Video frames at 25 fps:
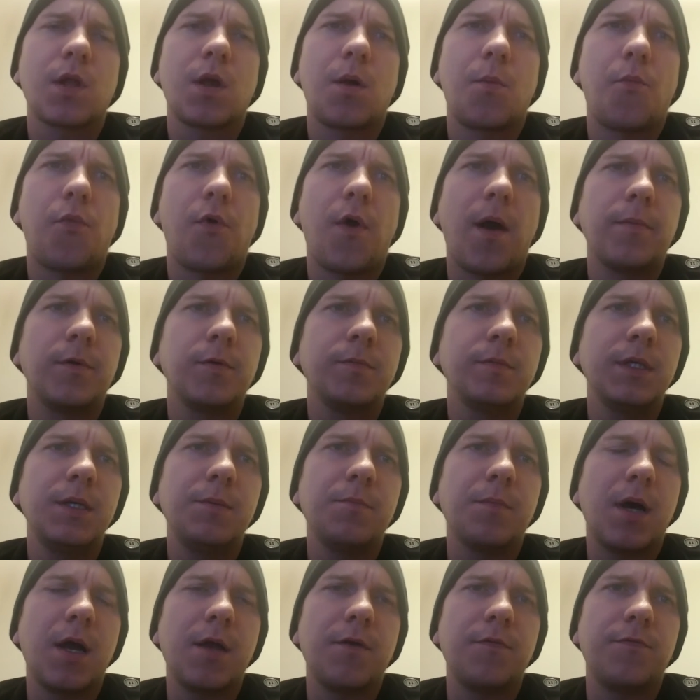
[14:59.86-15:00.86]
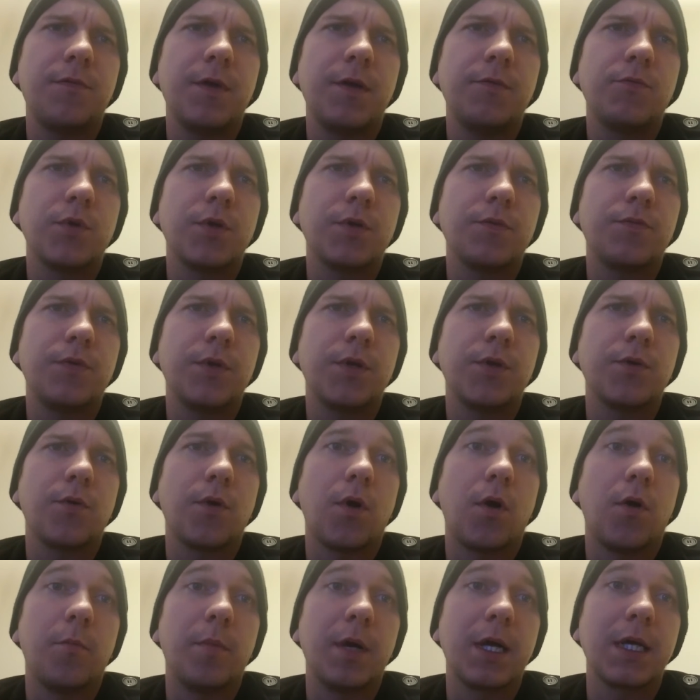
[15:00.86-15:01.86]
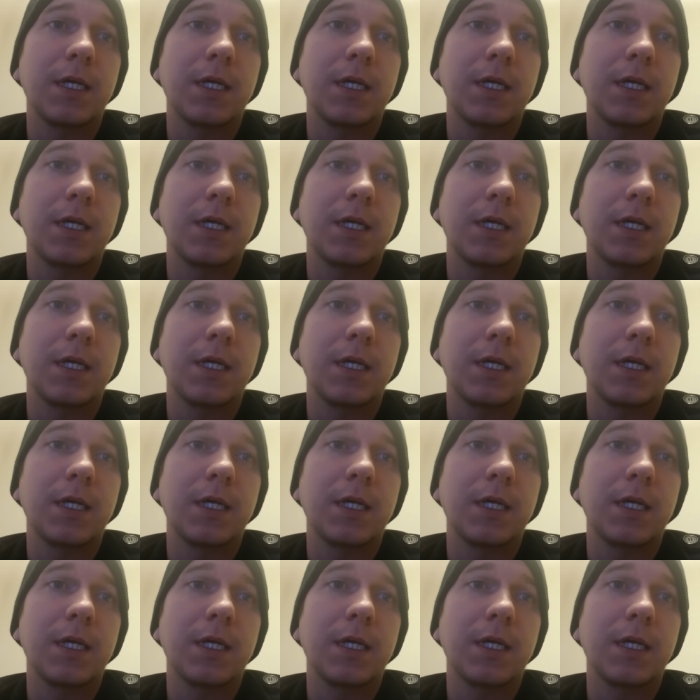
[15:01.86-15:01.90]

Probably my favorite defender all by